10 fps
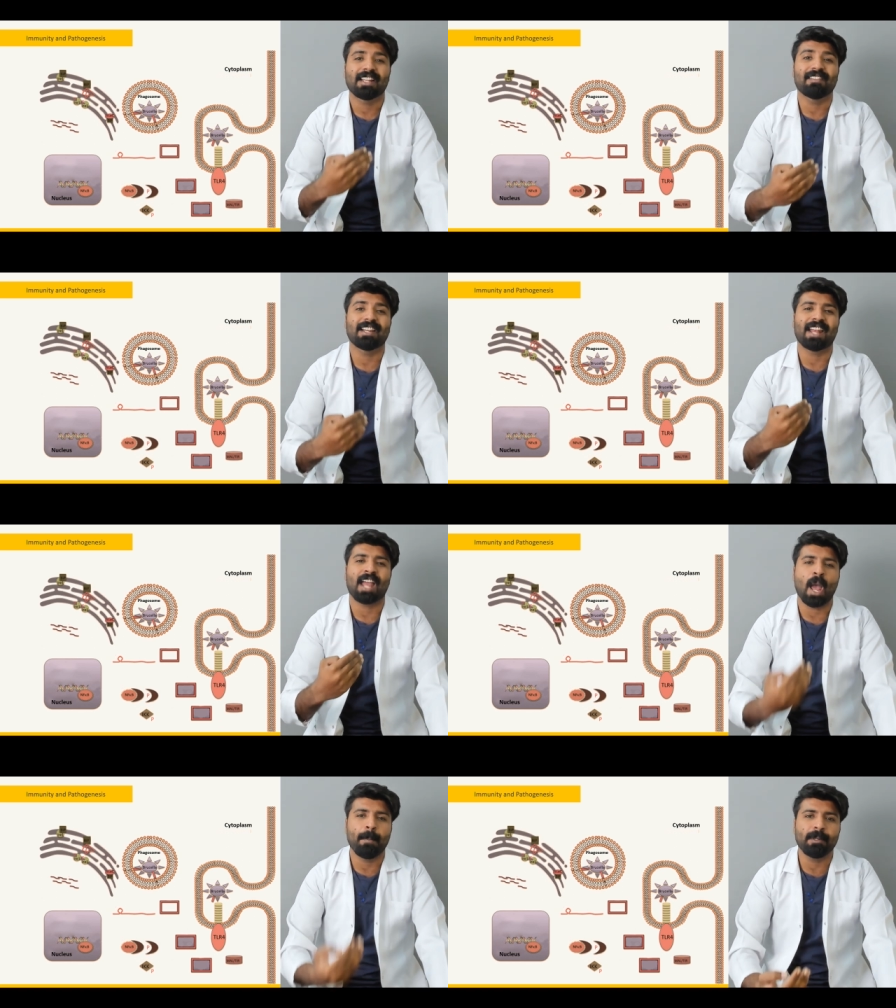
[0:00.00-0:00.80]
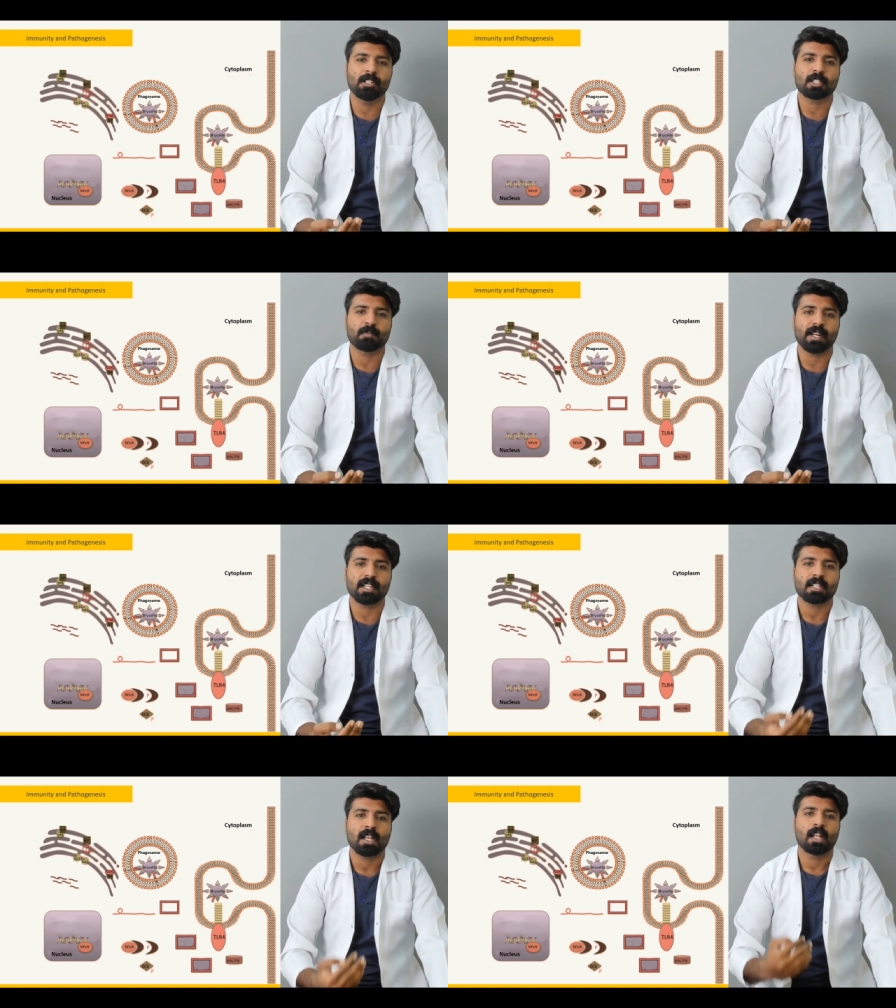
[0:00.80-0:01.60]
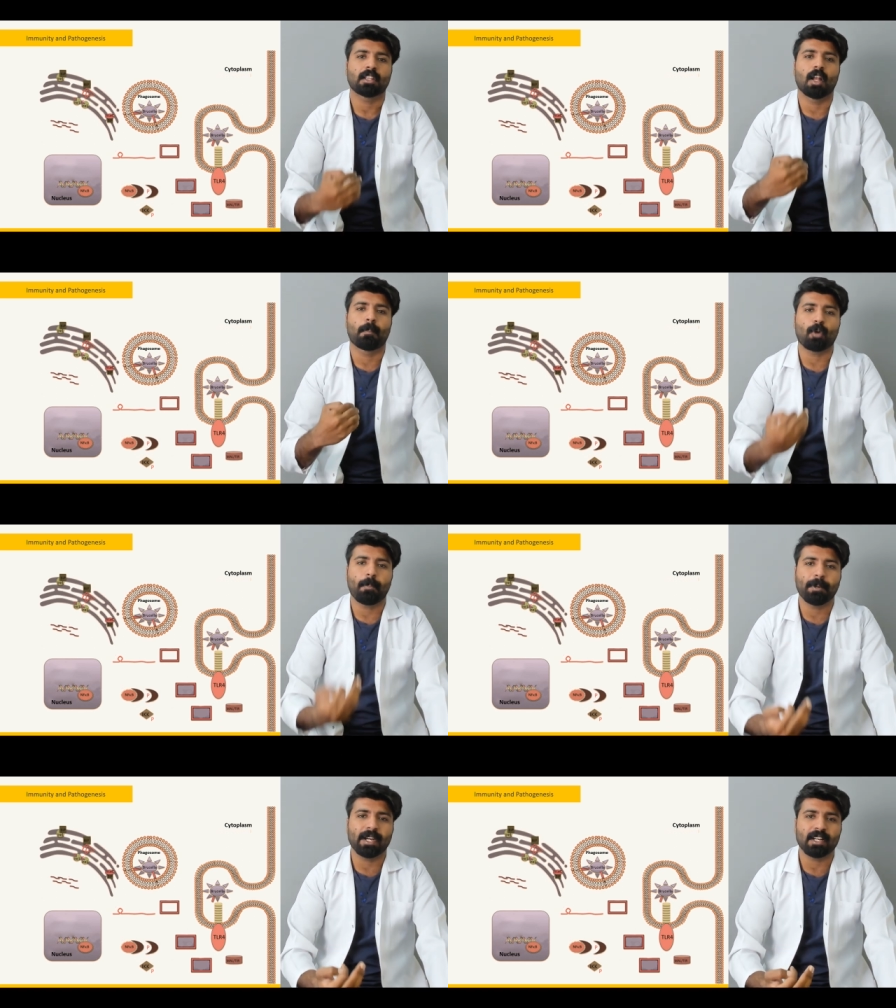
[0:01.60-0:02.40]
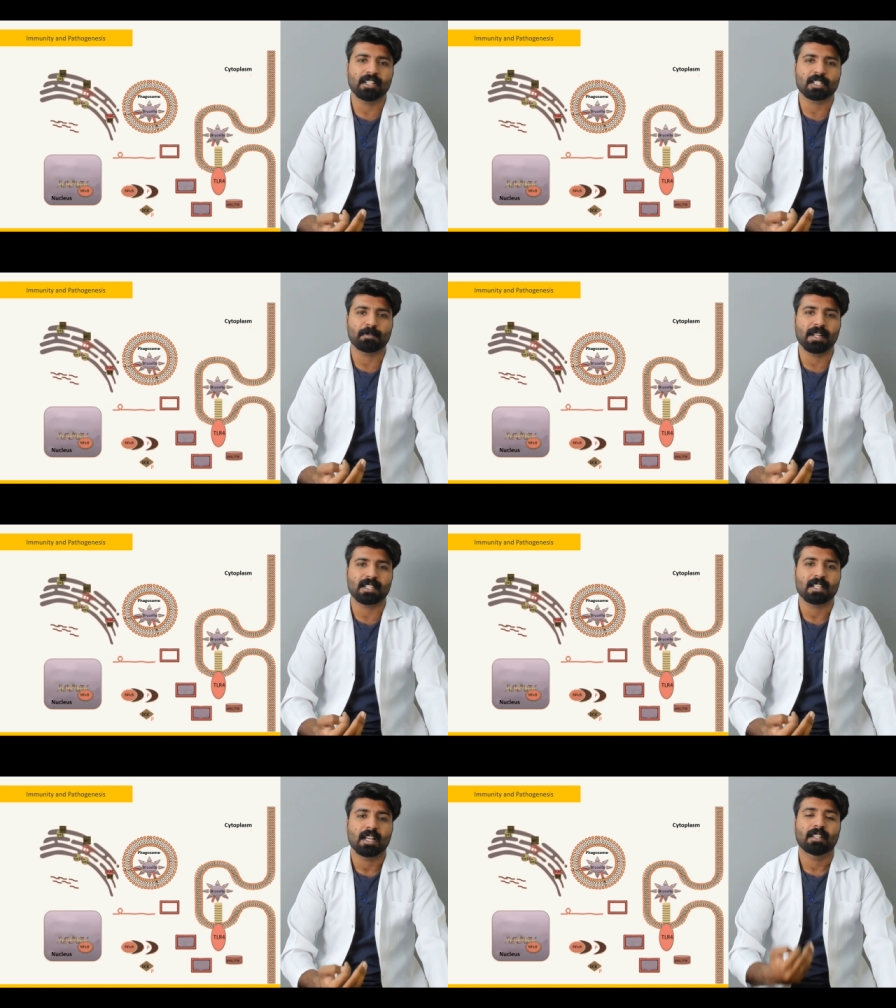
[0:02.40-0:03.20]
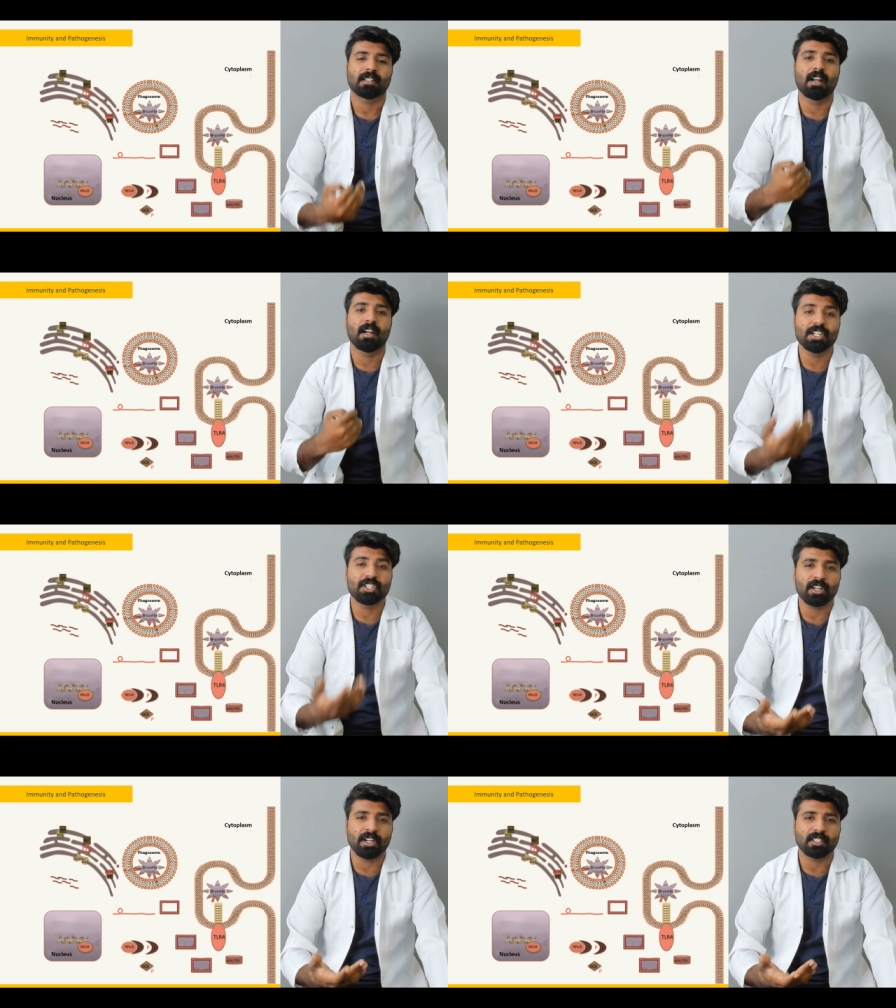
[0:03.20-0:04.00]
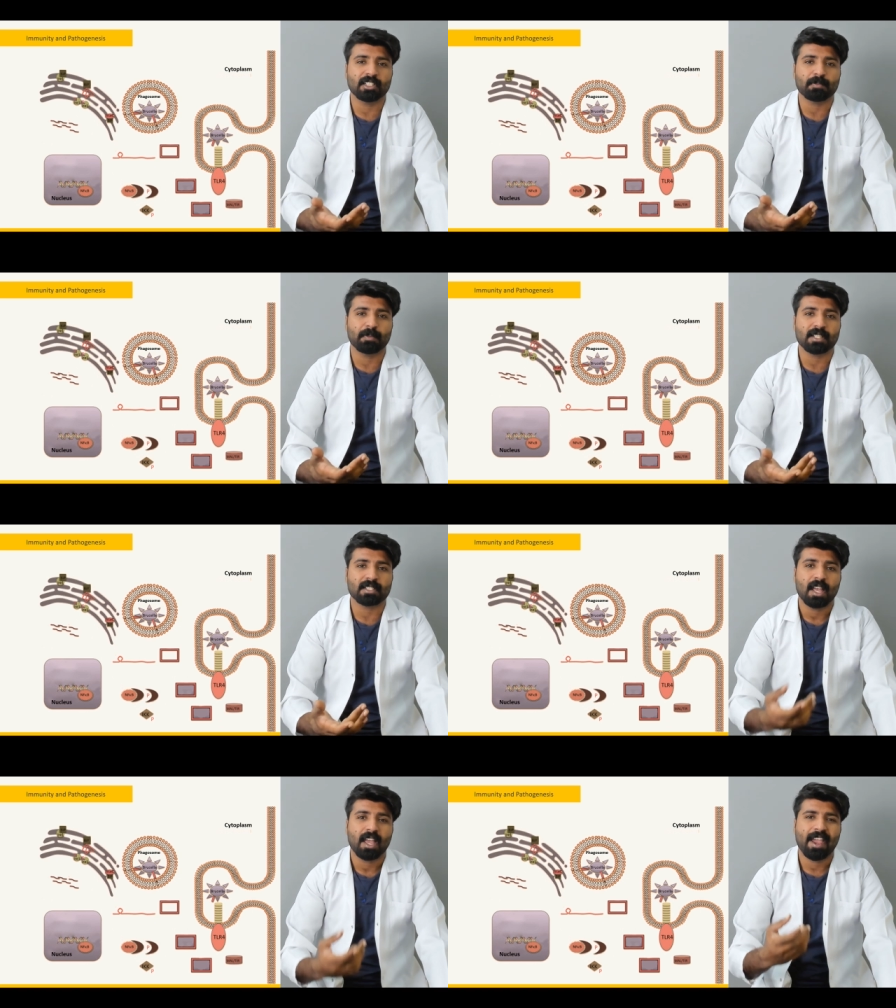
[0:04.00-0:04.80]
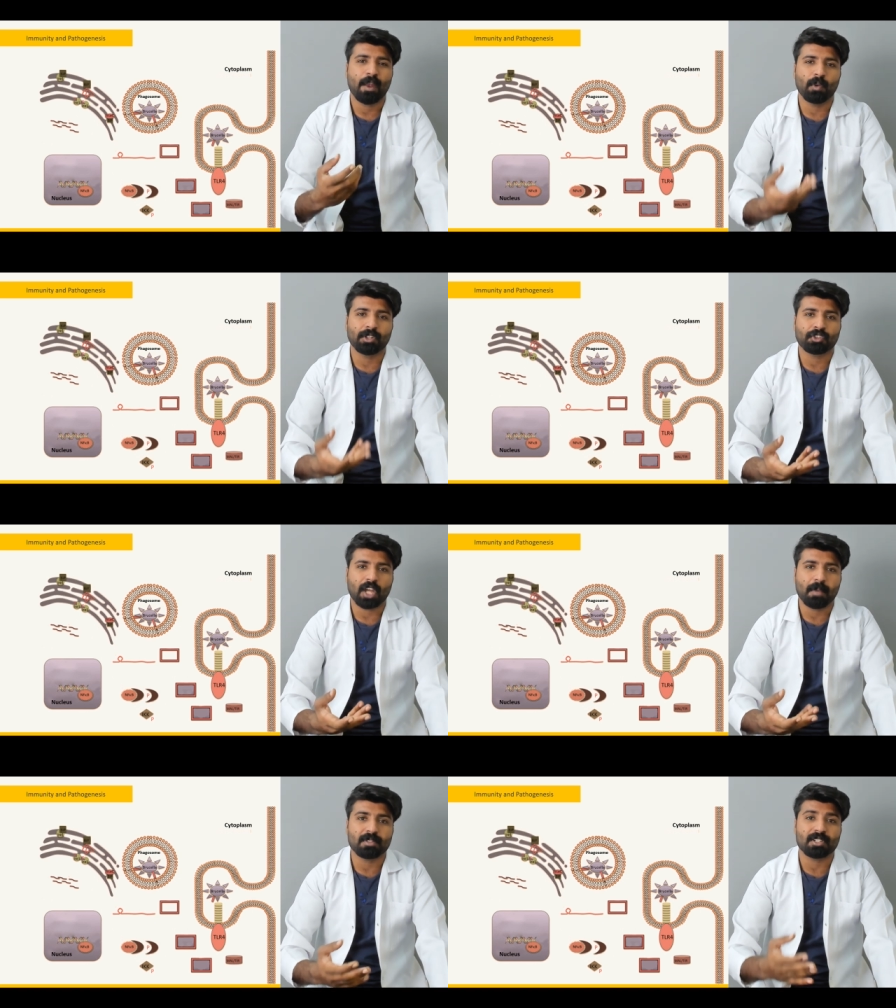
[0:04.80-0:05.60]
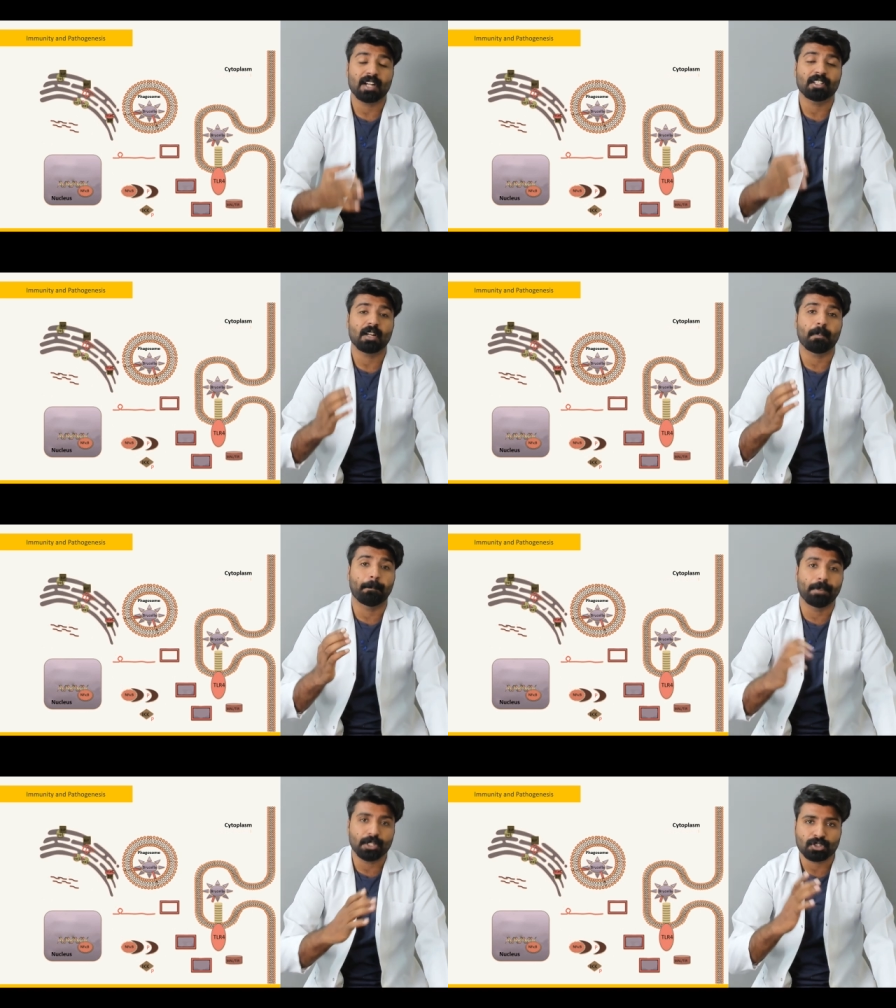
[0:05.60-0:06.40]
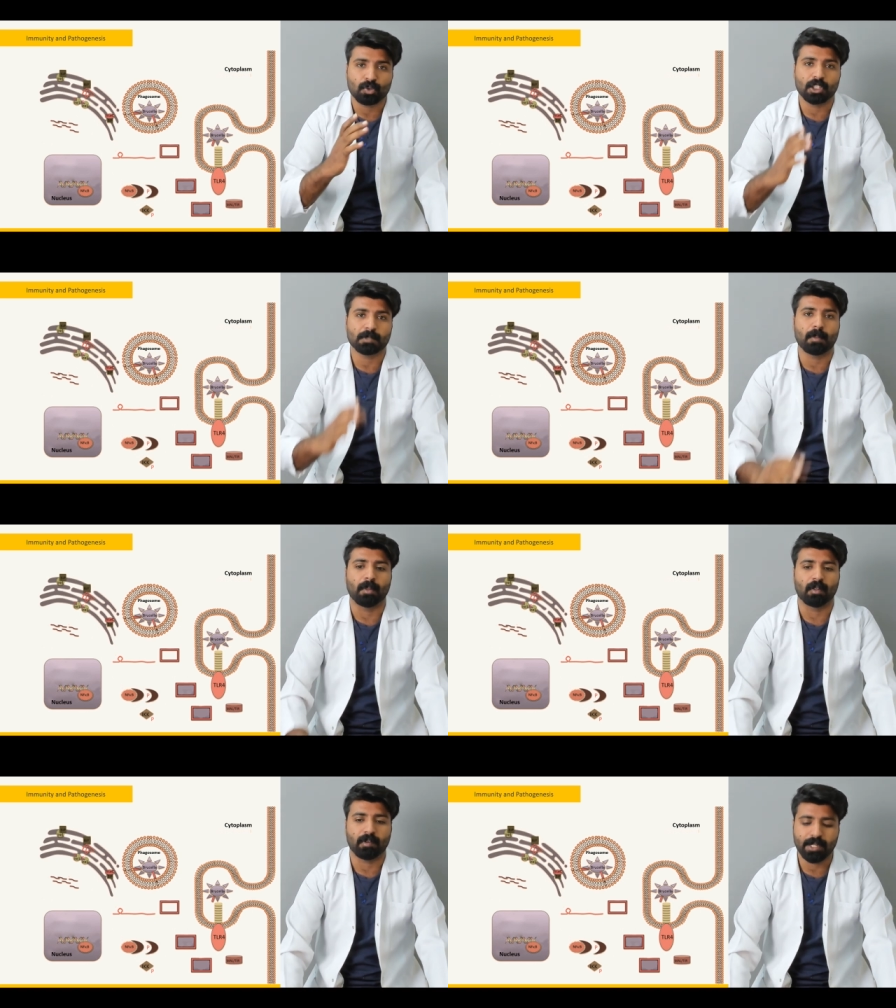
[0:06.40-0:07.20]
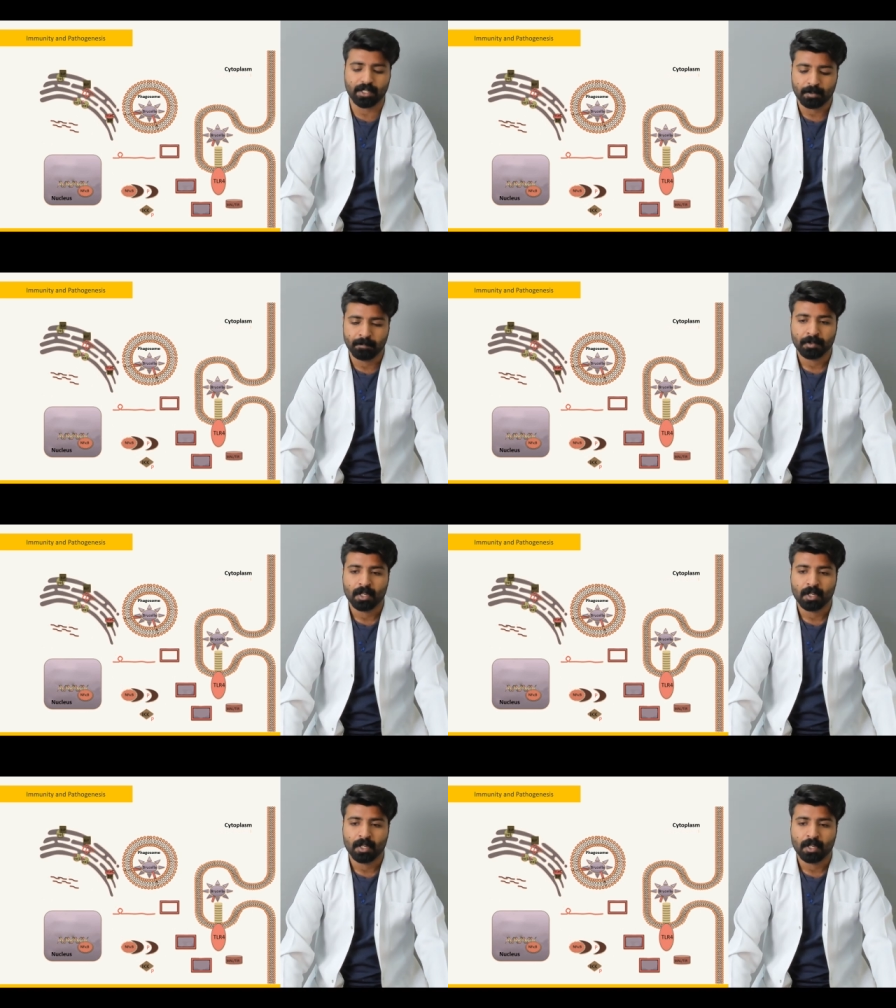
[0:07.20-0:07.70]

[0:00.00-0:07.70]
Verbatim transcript: they will inhabit this place, they'll propagate in this place, they'll regenerate in this place, and when the time is right, they'll burst through this bubble, right?